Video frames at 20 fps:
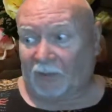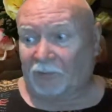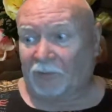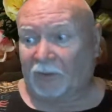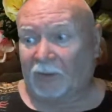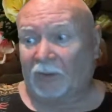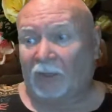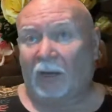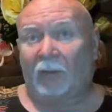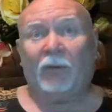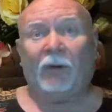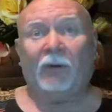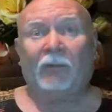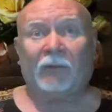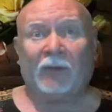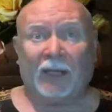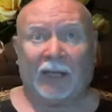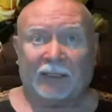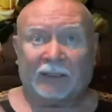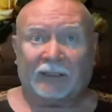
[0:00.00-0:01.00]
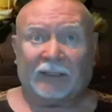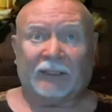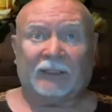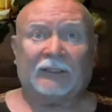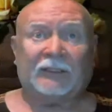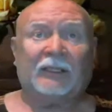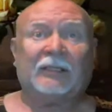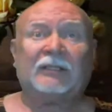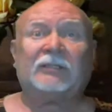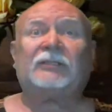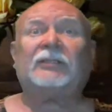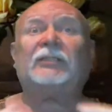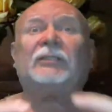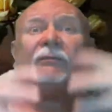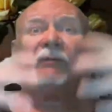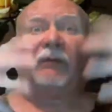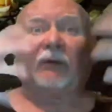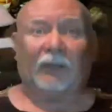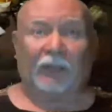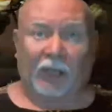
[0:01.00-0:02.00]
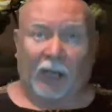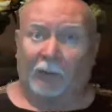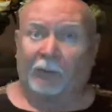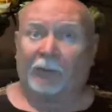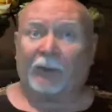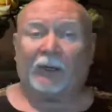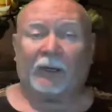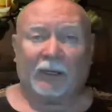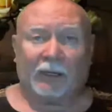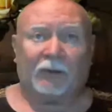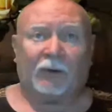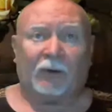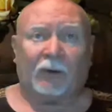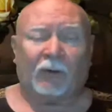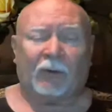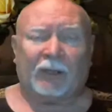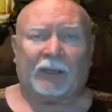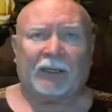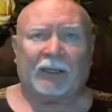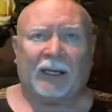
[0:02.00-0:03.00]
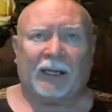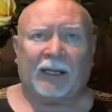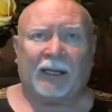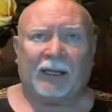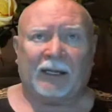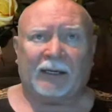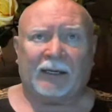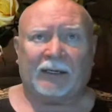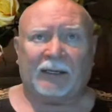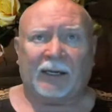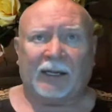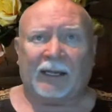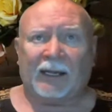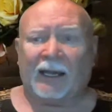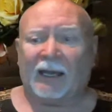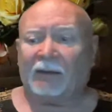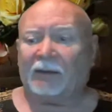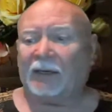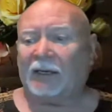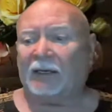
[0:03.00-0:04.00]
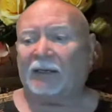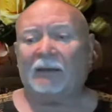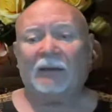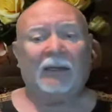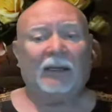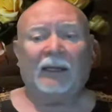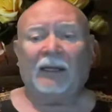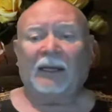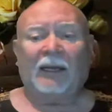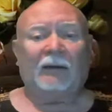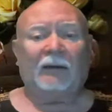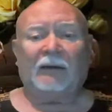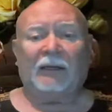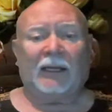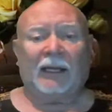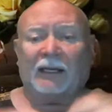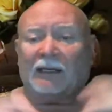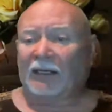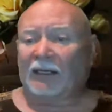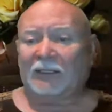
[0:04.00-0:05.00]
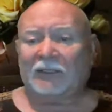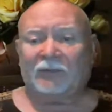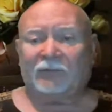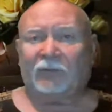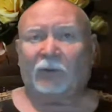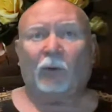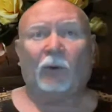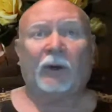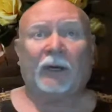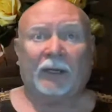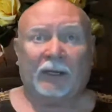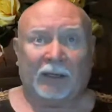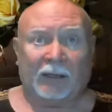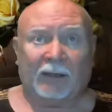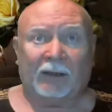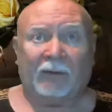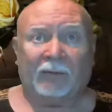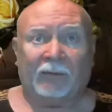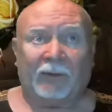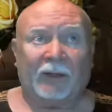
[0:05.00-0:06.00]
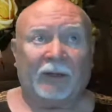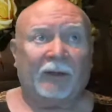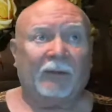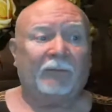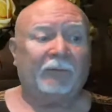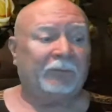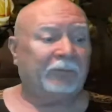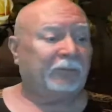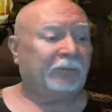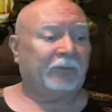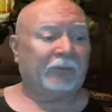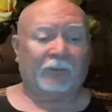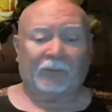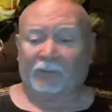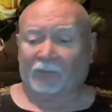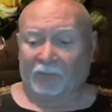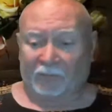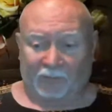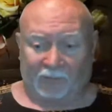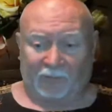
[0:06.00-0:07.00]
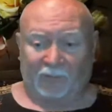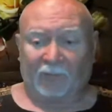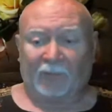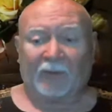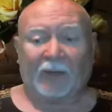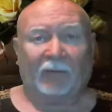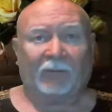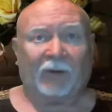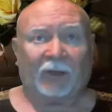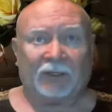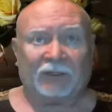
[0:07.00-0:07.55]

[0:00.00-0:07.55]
the number of cases is just phenomenally growing day in and day out in at least 40 of our